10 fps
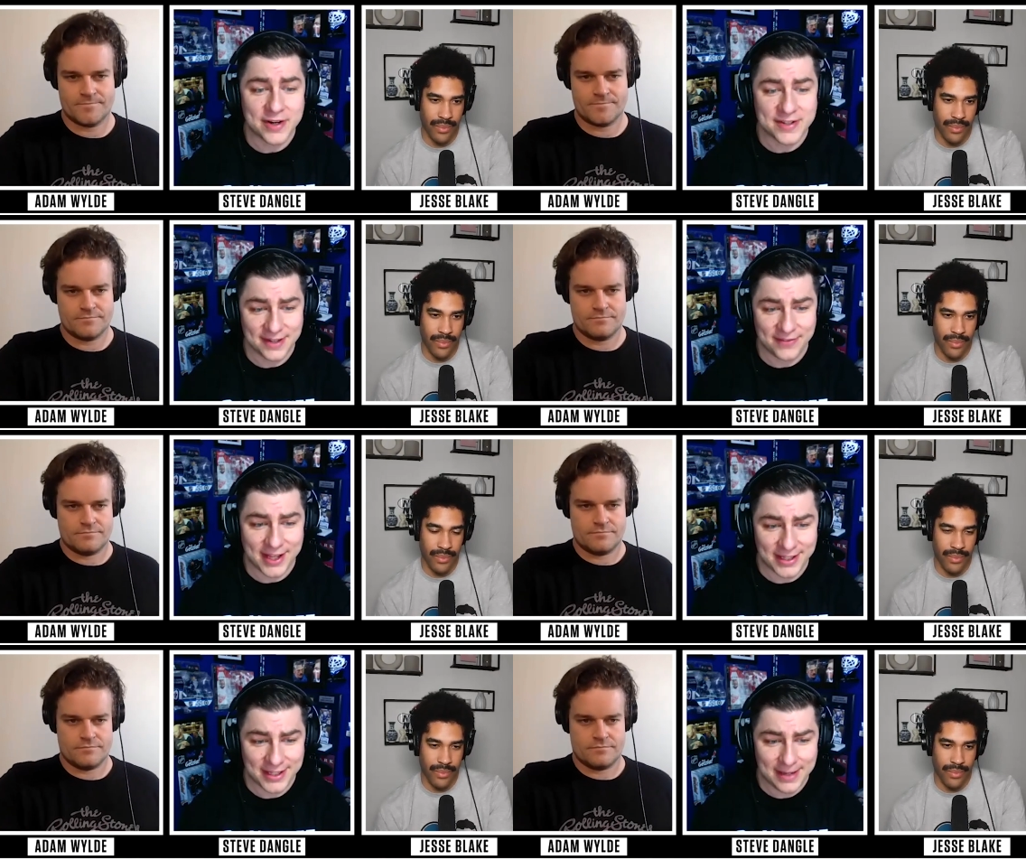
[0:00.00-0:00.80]
Speaker 1: I want to
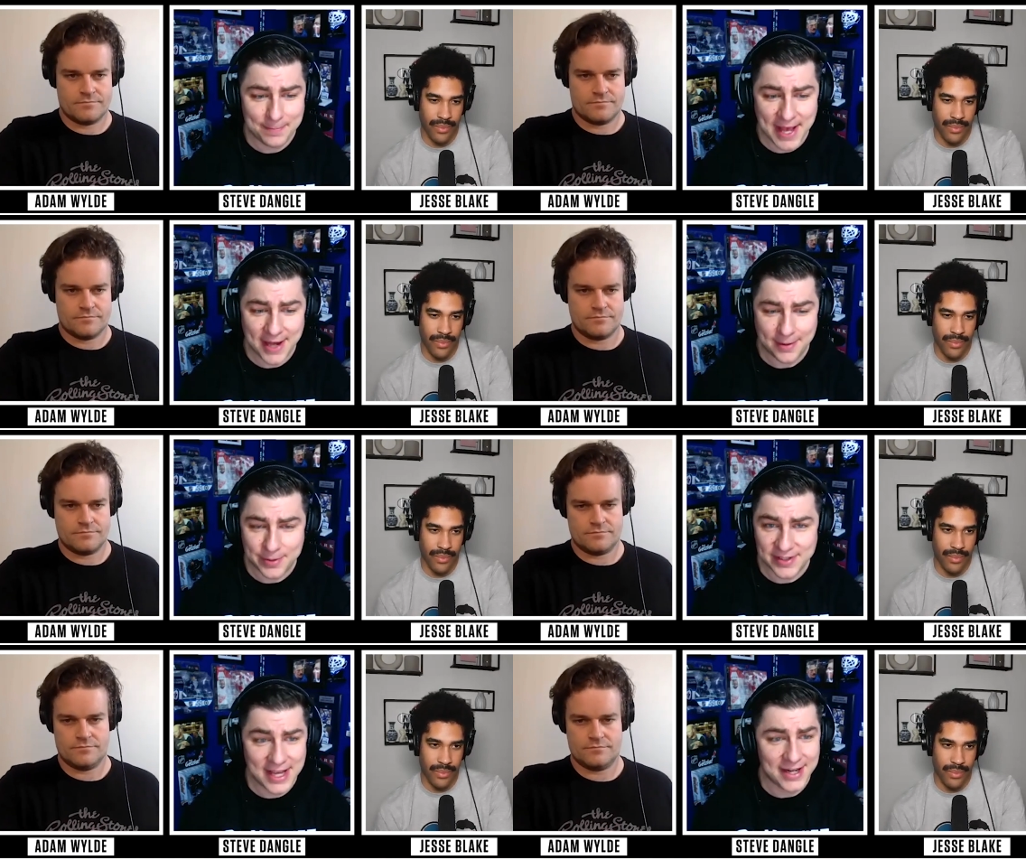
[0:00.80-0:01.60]
see if they can keep
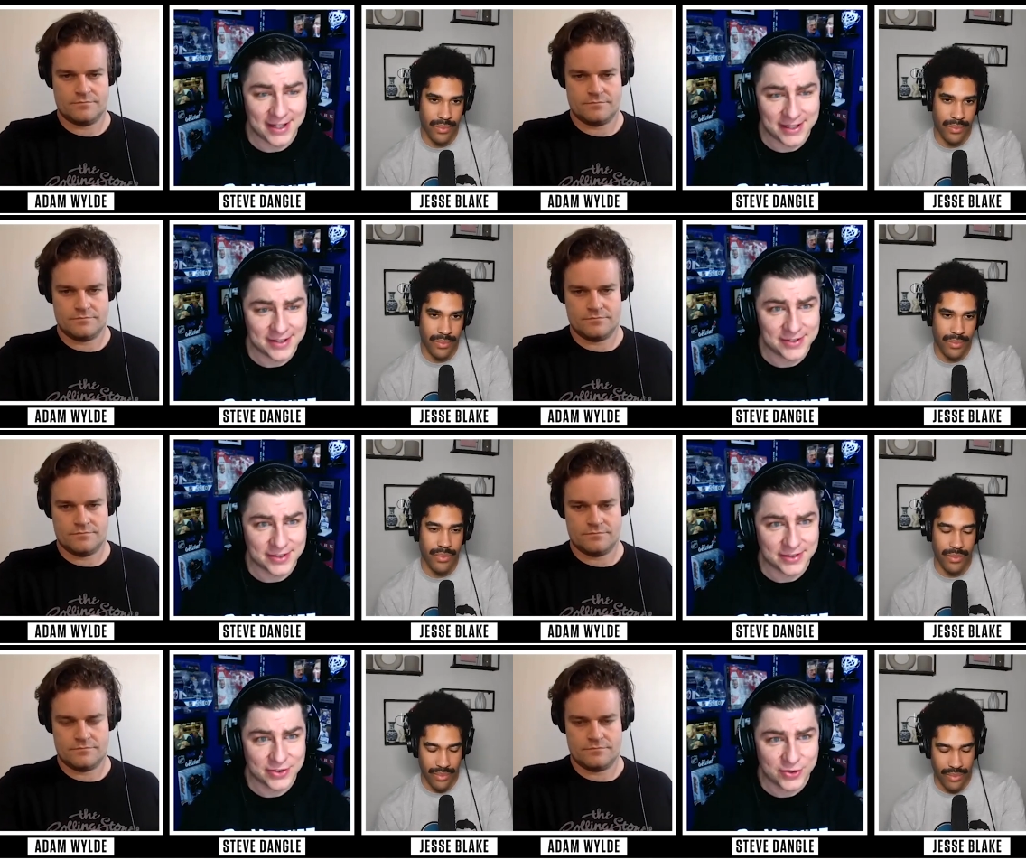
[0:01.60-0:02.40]
that up because that
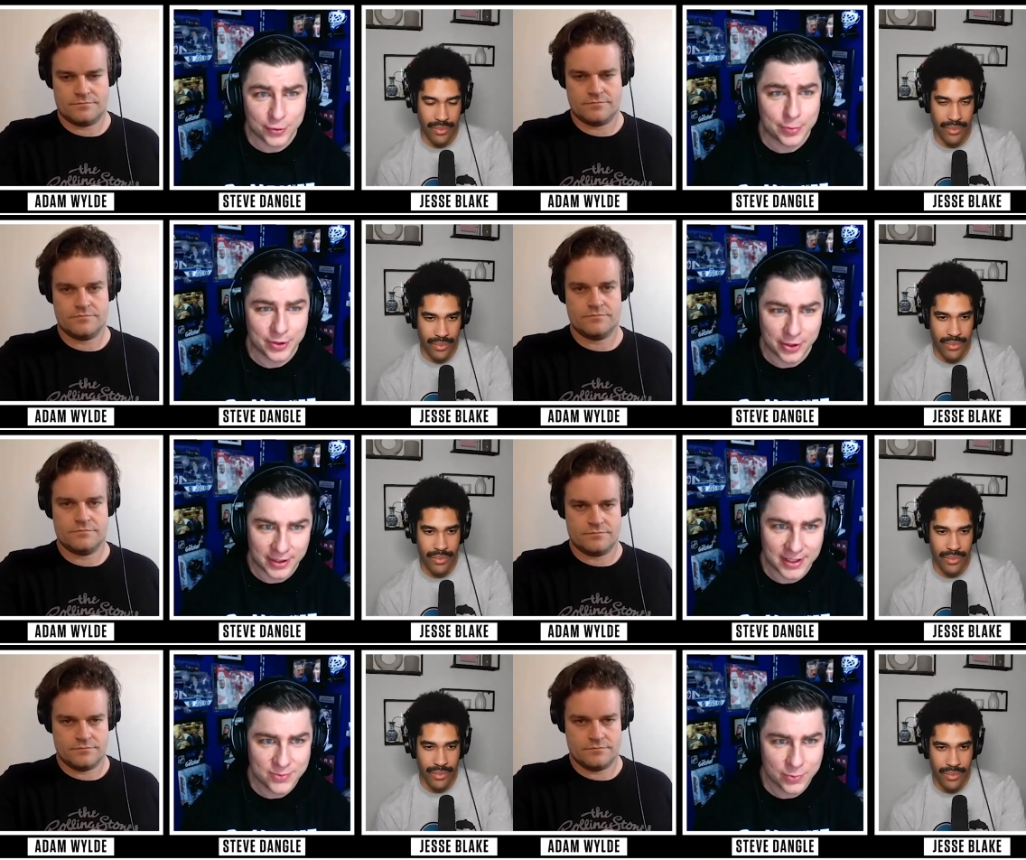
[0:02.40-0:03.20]
is stupid good.